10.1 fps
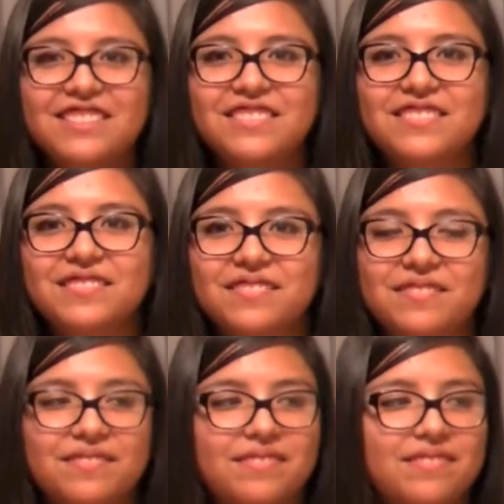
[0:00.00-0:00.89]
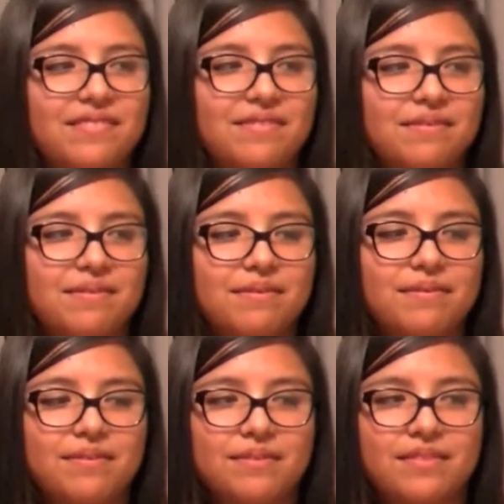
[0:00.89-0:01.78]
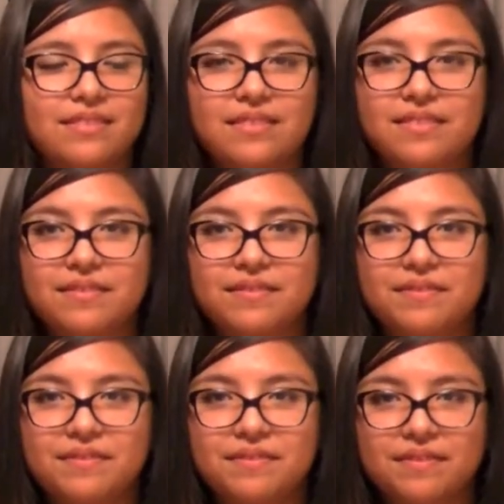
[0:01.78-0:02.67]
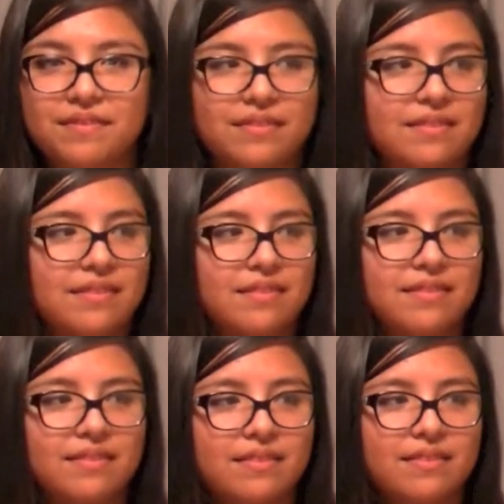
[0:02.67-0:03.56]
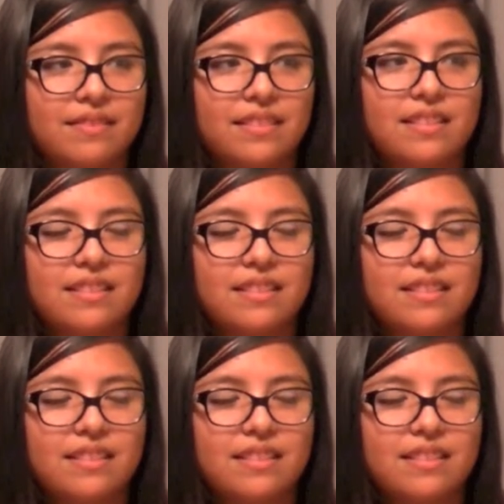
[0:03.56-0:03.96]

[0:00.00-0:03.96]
(not speaking)